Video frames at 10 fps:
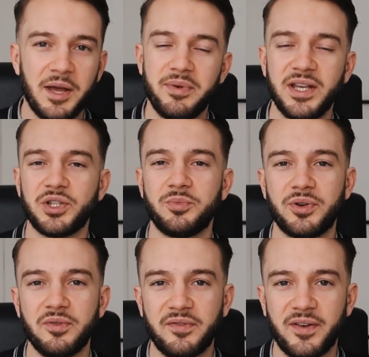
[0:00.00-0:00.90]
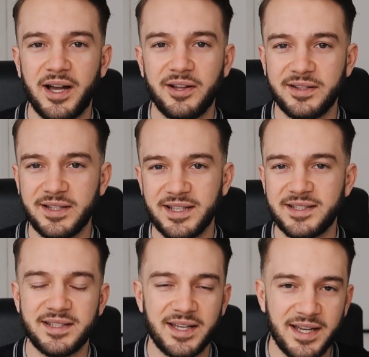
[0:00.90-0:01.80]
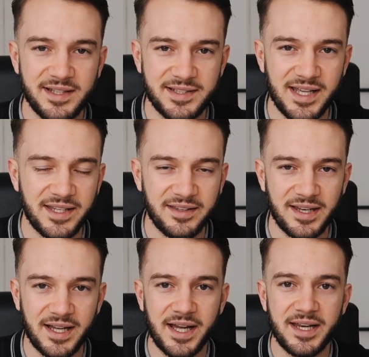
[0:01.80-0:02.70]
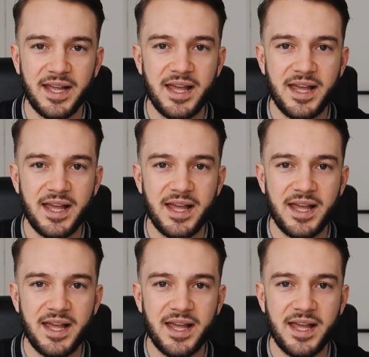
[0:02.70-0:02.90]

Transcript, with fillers: Personal profile, it's the end of the line.